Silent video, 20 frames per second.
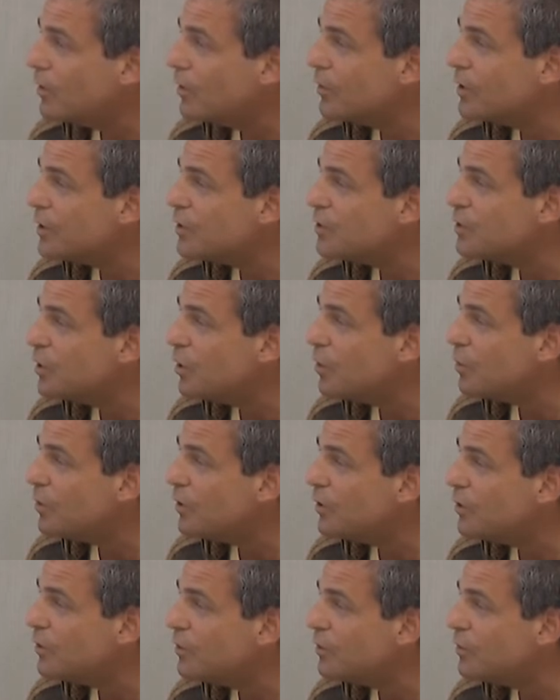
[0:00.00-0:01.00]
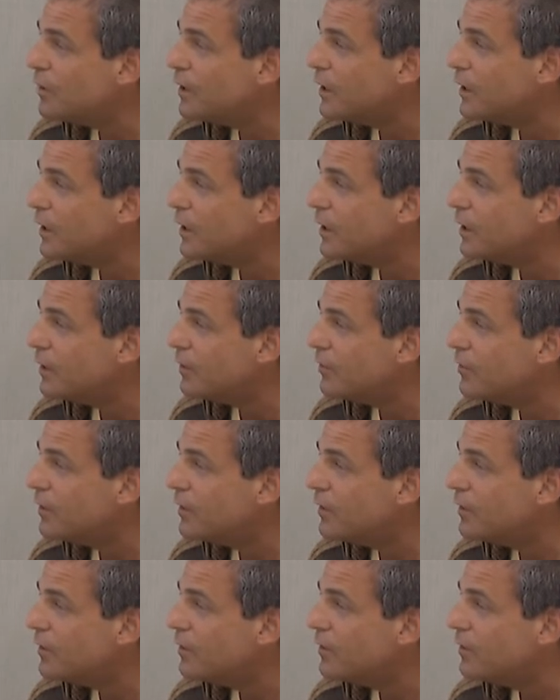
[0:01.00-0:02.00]
There is no one doing any of it.
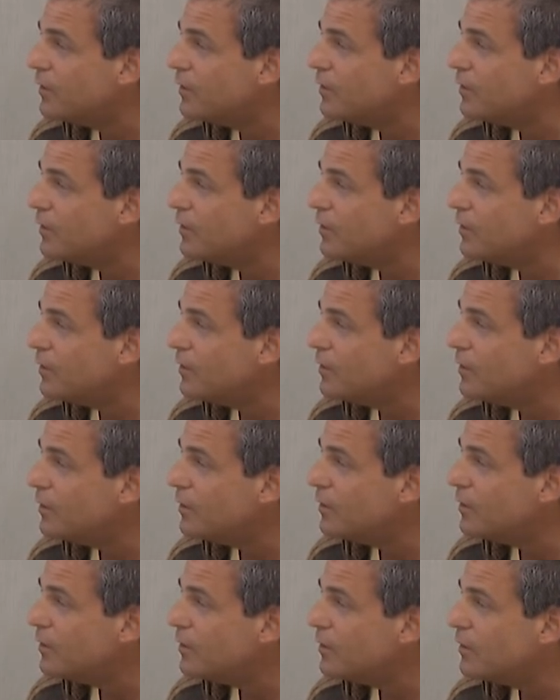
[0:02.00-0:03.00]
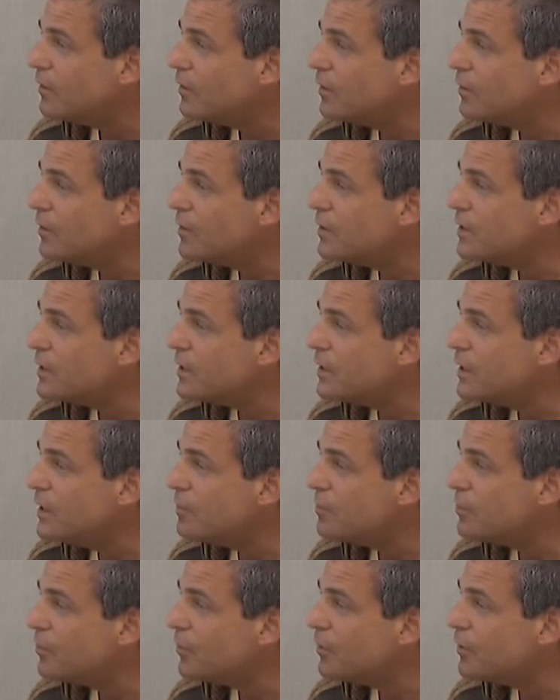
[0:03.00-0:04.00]
There is a
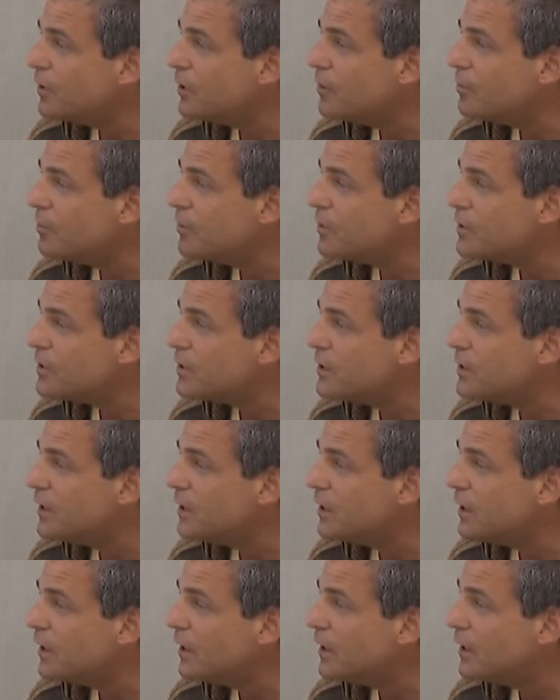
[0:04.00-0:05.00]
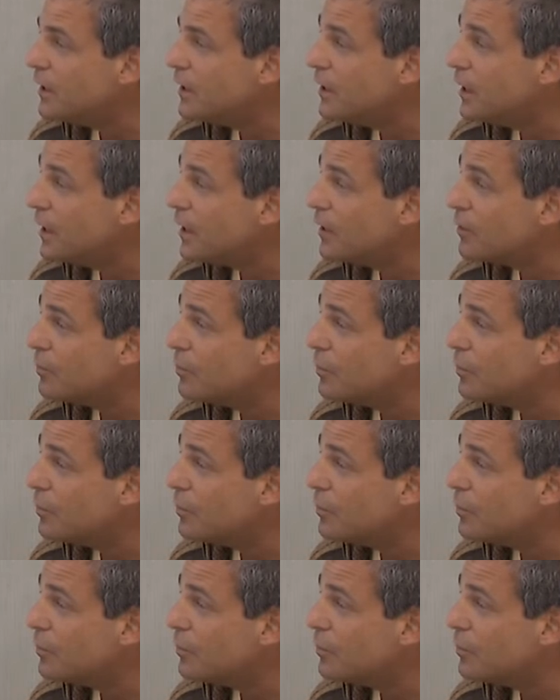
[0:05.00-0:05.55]
deeper and deeper seeing, and in that the